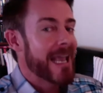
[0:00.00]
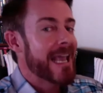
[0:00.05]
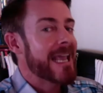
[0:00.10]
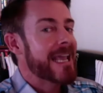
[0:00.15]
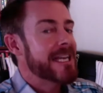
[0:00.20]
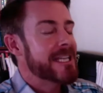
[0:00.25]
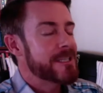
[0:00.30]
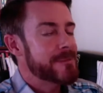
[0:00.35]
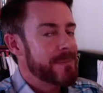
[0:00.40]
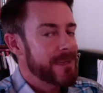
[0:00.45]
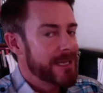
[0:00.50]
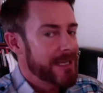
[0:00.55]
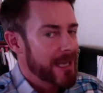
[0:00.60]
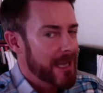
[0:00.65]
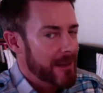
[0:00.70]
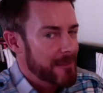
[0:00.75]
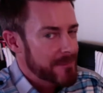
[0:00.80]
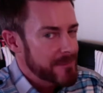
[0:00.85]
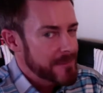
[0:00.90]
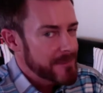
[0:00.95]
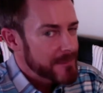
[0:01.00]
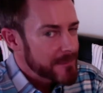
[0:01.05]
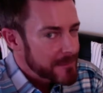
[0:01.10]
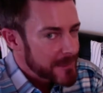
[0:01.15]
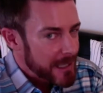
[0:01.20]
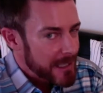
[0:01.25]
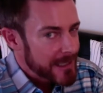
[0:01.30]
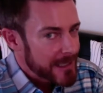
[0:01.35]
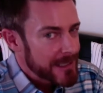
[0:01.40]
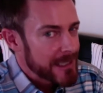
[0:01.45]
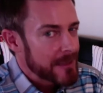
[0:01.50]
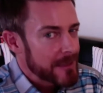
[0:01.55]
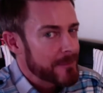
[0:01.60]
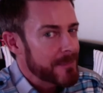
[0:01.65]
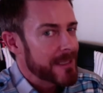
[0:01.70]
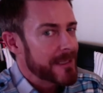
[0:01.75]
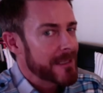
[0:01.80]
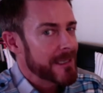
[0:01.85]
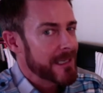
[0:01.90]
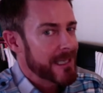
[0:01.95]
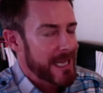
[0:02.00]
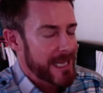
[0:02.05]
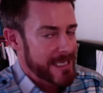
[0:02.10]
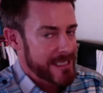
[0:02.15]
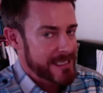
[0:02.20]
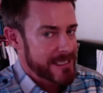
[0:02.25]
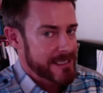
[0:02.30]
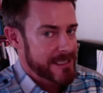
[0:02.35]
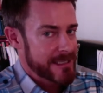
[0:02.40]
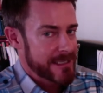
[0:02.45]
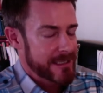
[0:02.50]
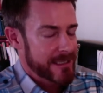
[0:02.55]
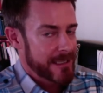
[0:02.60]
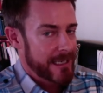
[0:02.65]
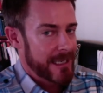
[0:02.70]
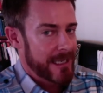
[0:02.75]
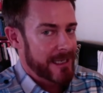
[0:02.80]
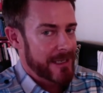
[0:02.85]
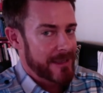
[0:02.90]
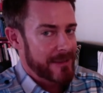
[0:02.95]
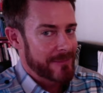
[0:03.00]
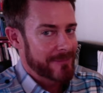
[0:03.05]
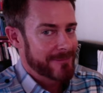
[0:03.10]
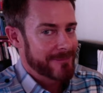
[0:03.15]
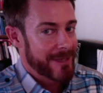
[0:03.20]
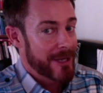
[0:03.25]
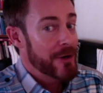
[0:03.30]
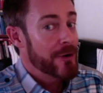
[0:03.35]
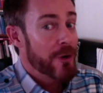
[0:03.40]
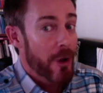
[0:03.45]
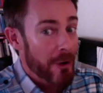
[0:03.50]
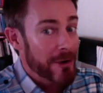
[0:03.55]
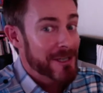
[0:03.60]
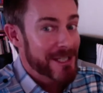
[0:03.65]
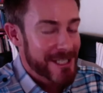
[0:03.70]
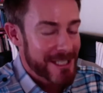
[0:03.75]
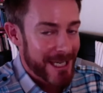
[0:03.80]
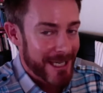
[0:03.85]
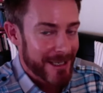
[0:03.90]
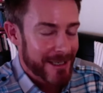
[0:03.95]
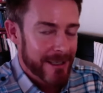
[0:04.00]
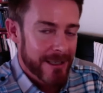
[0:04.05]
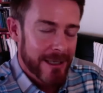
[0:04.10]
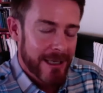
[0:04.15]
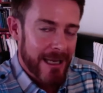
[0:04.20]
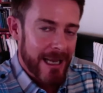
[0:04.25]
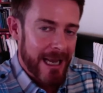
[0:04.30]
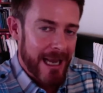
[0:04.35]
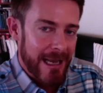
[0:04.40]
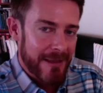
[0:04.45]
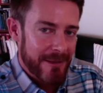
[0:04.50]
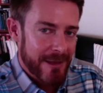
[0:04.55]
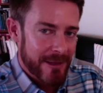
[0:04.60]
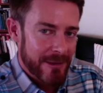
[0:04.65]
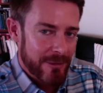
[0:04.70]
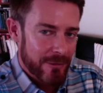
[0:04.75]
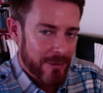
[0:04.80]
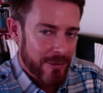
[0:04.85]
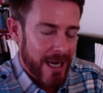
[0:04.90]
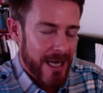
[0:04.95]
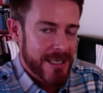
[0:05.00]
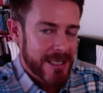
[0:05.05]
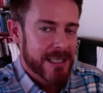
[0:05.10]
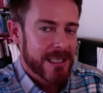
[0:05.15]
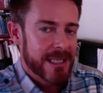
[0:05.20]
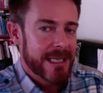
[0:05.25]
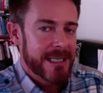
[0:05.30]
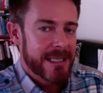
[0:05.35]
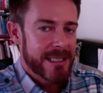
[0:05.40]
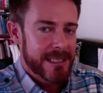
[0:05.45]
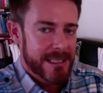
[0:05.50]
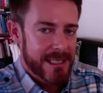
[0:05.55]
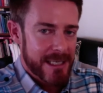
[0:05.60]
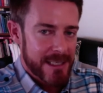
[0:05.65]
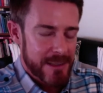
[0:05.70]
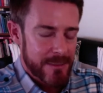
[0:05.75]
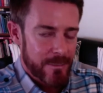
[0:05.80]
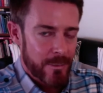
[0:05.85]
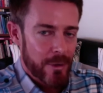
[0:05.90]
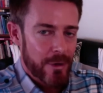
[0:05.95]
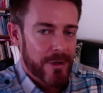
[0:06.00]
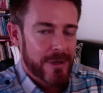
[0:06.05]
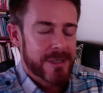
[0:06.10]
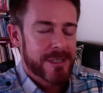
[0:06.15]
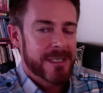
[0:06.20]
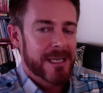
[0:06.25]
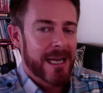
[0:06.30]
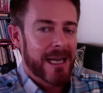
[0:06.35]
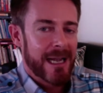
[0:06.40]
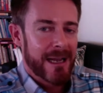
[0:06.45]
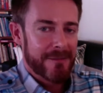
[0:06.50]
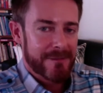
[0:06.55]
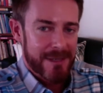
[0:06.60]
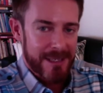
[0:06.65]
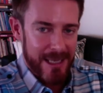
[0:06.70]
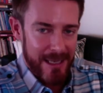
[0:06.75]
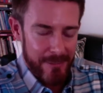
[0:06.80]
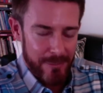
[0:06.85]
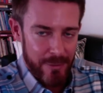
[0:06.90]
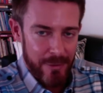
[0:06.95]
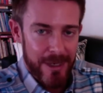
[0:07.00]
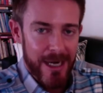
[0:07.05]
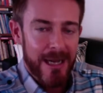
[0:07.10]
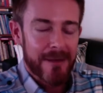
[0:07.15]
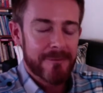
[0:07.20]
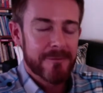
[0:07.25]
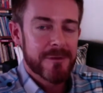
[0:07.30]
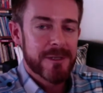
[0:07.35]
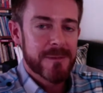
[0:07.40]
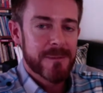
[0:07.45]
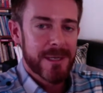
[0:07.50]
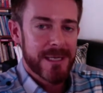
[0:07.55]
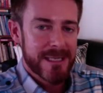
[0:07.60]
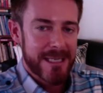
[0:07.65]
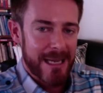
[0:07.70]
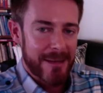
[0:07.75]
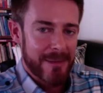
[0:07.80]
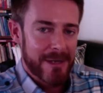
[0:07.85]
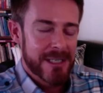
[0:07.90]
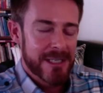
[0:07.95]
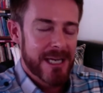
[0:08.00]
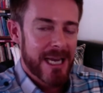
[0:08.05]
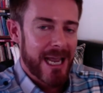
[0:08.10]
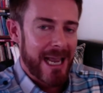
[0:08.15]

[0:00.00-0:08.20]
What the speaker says: it's become a little bit less non-stick. And then gradually it just gets worse after that point, after it's been damaged.